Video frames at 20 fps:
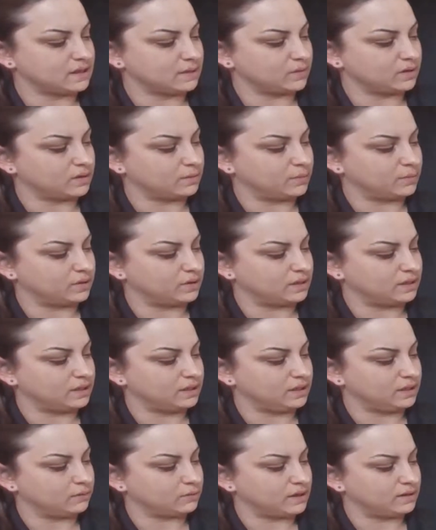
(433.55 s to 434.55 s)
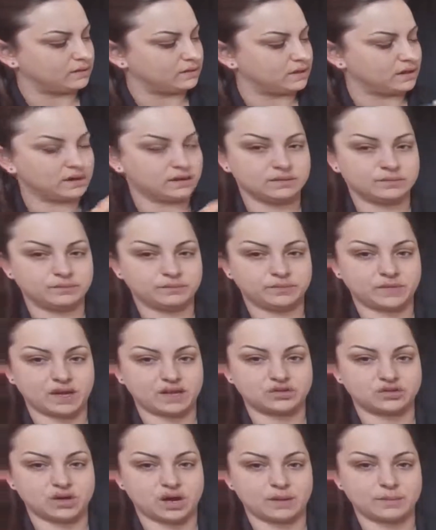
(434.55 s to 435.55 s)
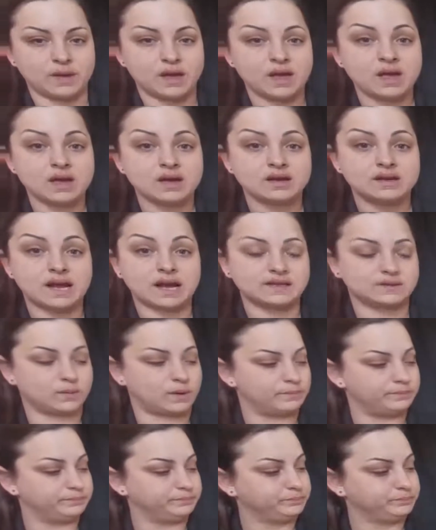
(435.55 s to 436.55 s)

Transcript: I'm going to put an E right there. Nice job. Next one.